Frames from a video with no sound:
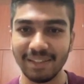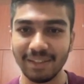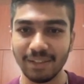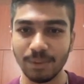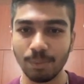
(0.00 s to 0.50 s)

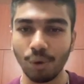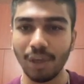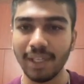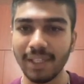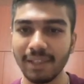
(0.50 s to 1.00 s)

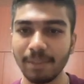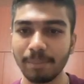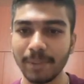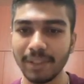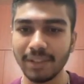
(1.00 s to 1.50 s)
spawning the
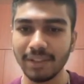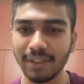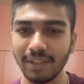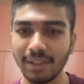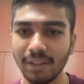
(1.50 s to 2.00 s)

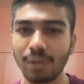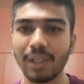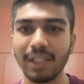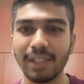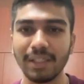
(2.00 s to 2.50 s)
pieces. Okay,
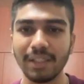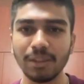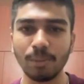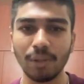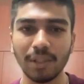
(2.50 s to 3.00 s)
it is
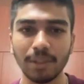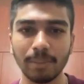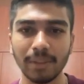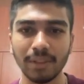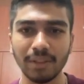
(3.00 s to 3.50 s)
spawning the
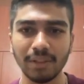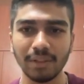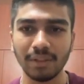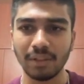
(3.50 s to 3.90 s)
pieces,